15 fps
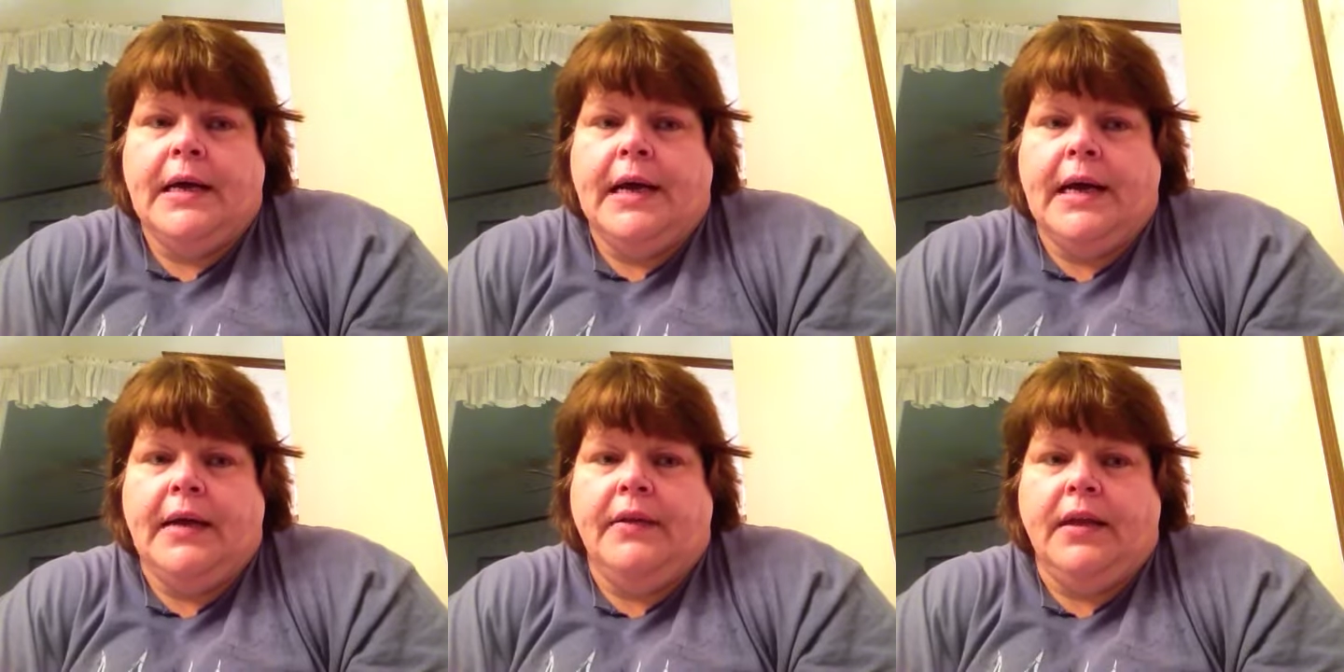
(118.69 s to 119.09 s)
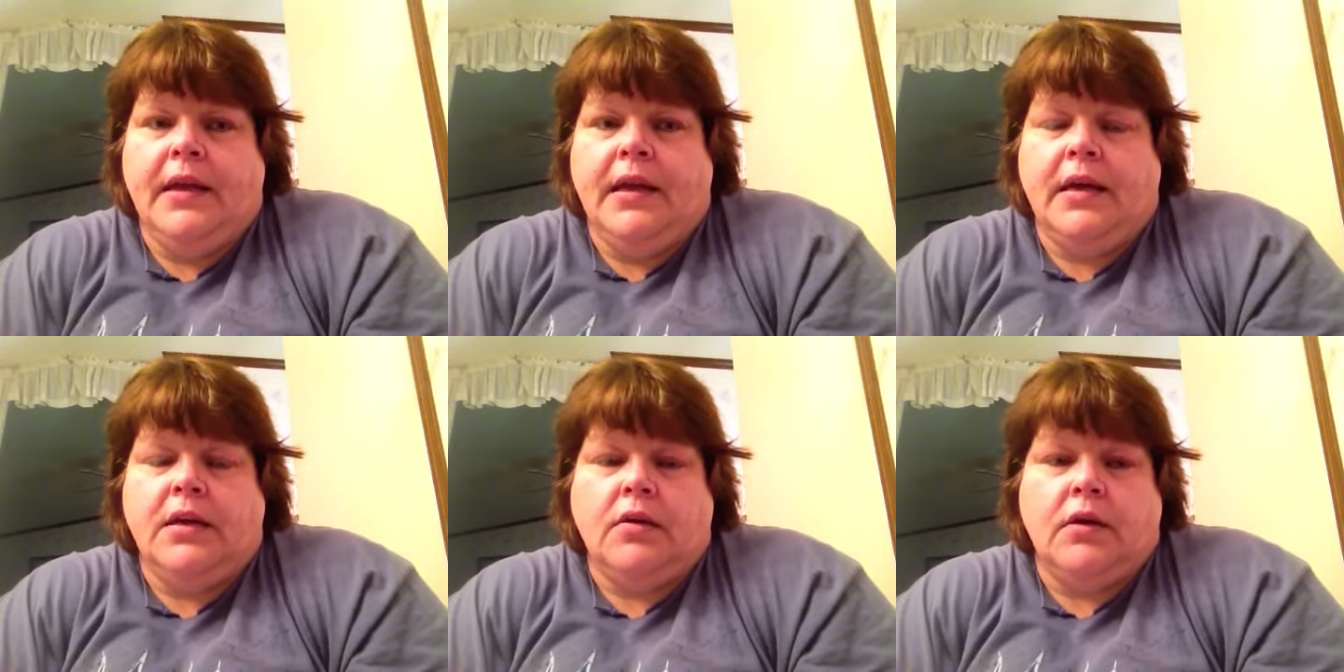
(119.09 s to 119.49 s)
And then
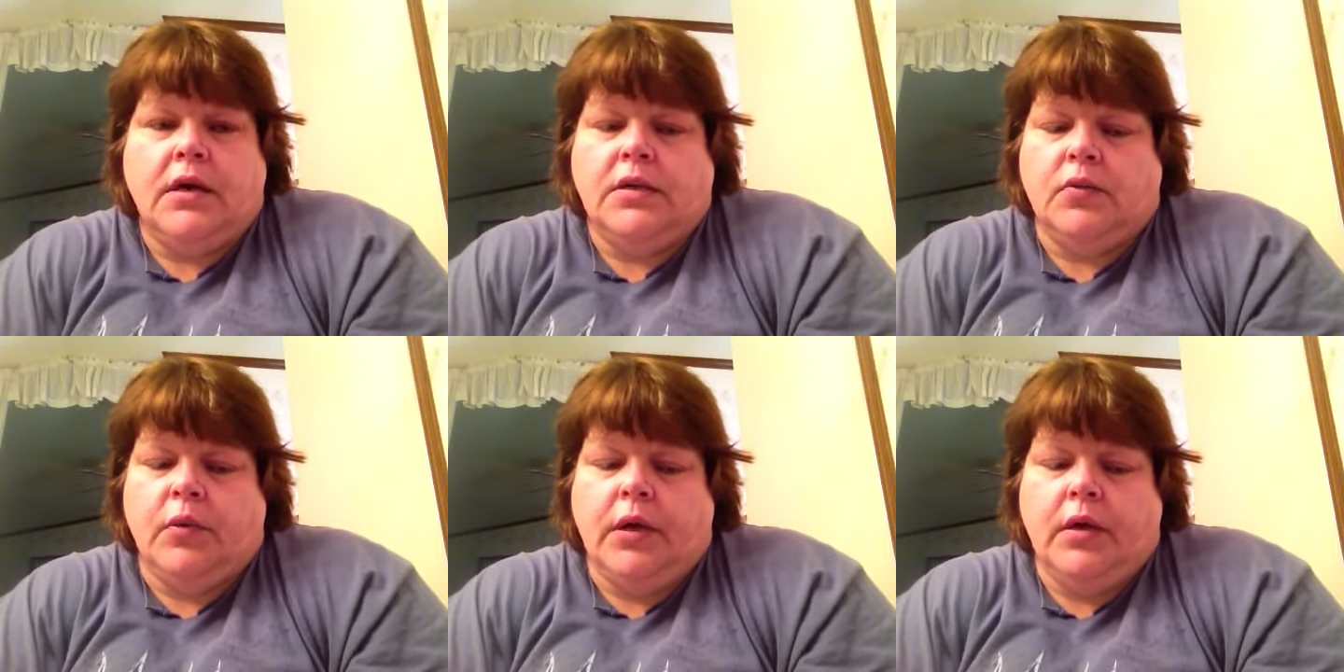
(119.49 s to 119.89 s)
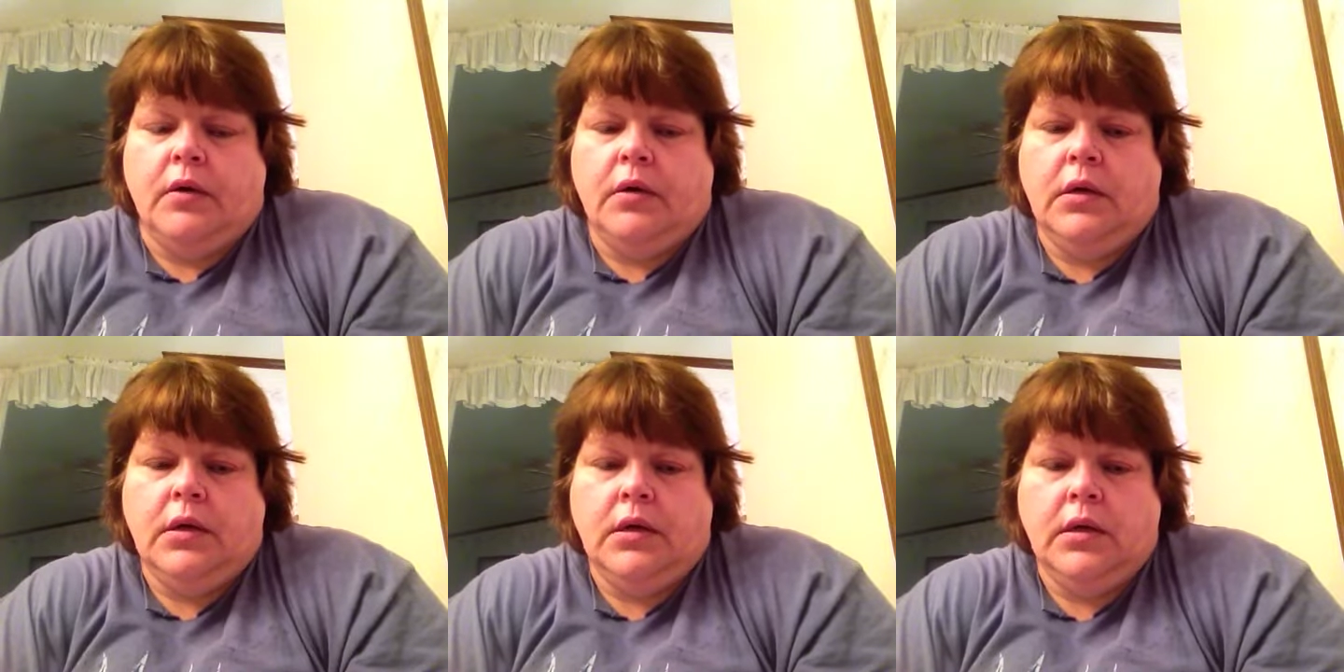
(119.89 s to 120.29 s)
I told her,
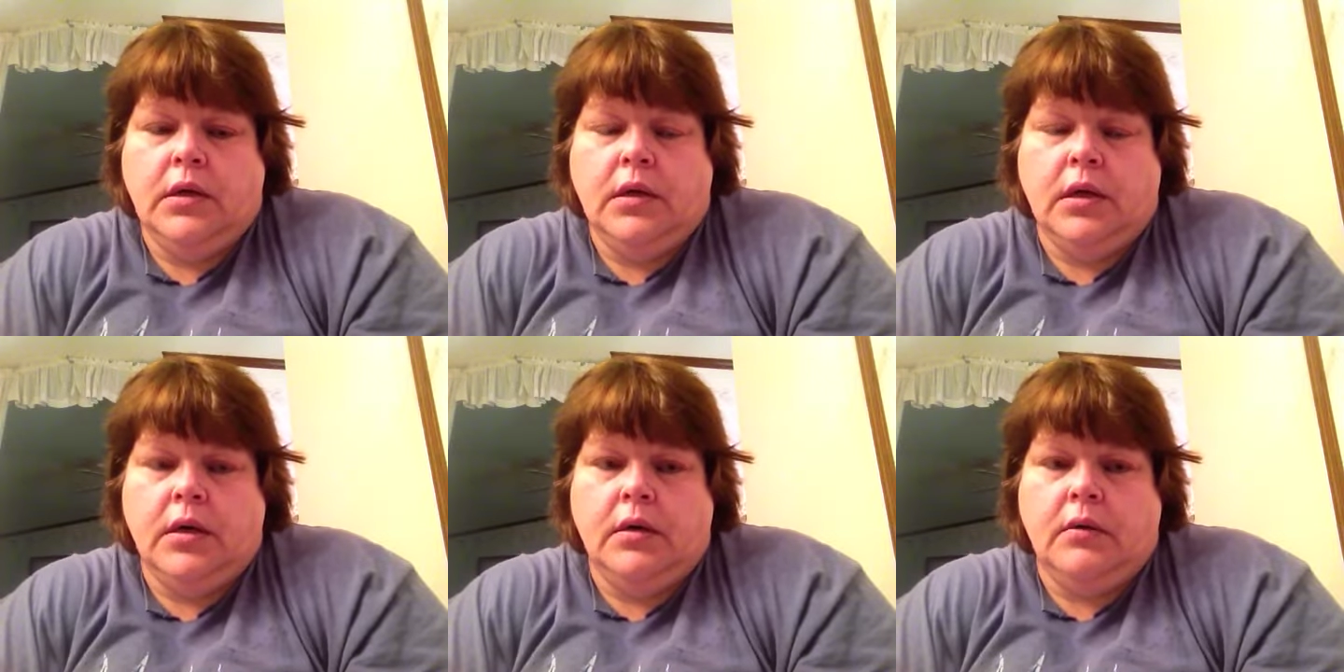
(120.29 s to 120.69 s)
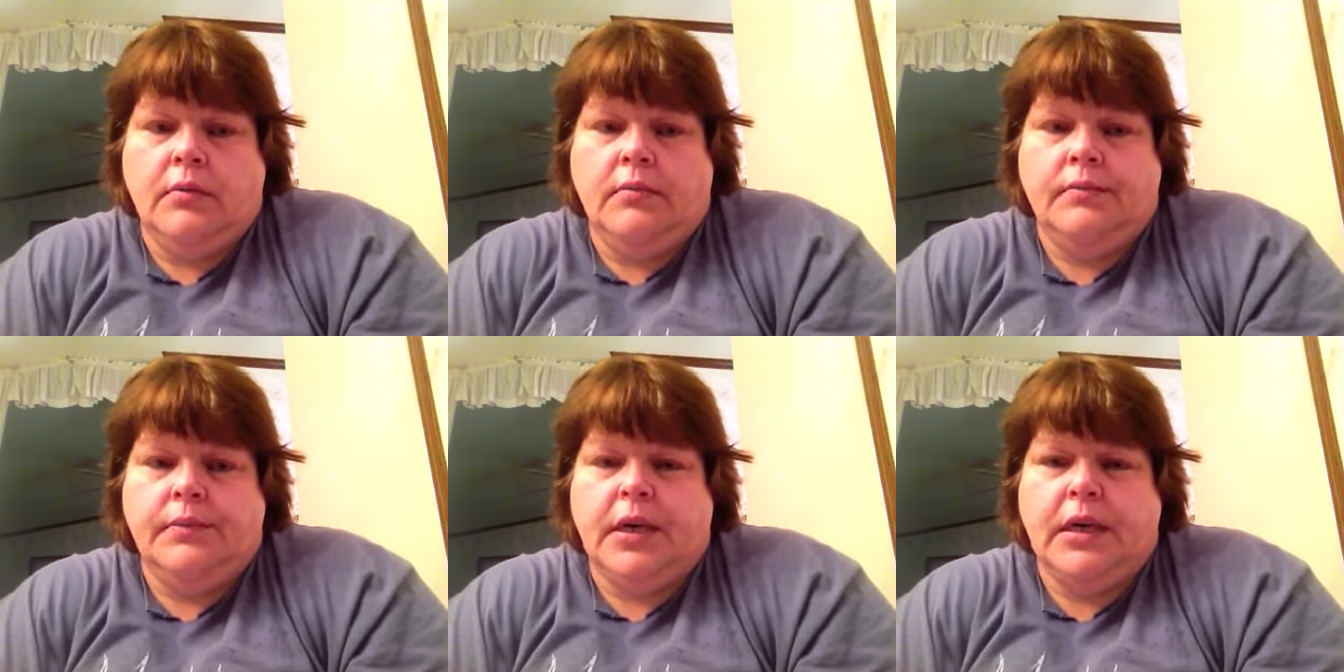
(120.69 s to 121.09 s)

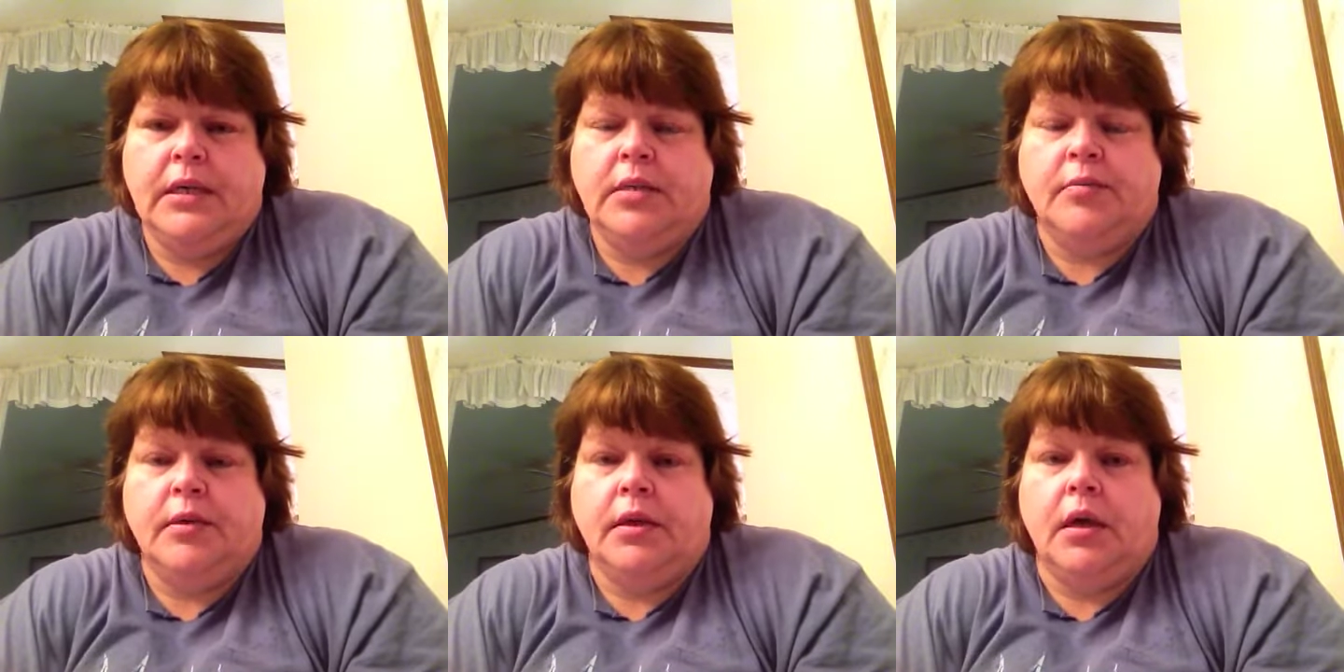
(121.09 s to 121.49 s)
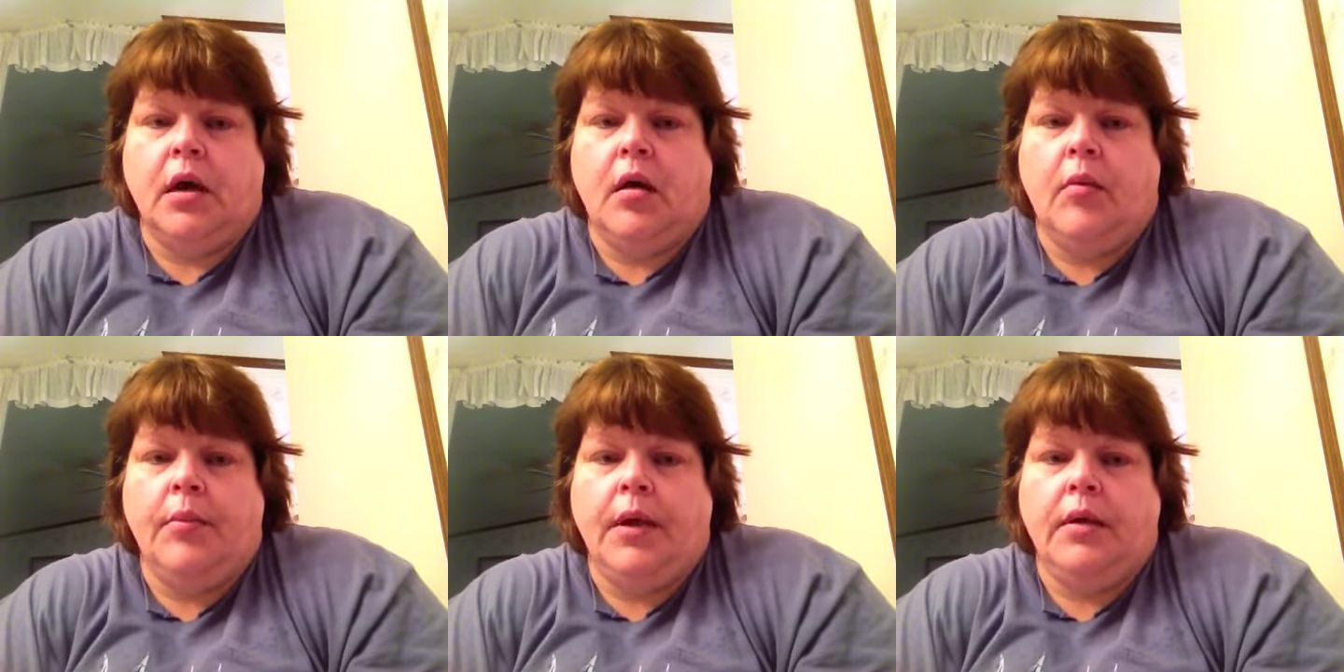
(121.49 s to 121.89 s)
my husband
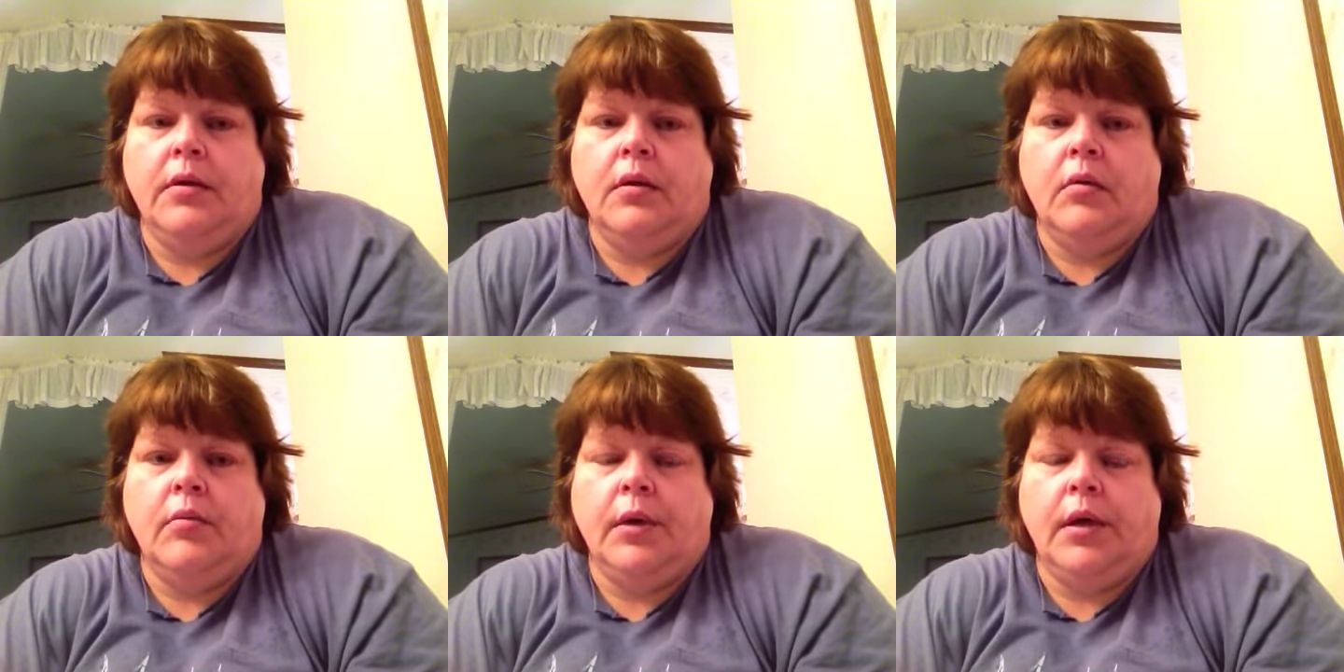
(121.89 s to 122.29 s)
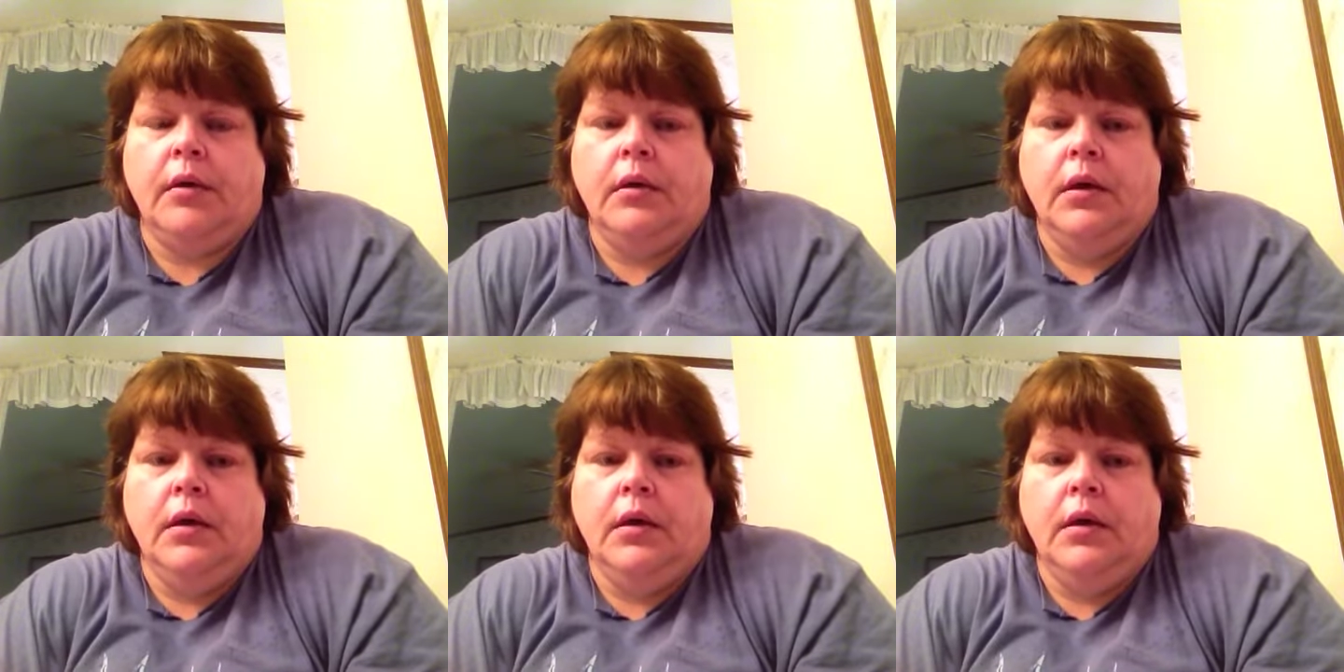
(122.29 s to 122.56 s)
called me and told me,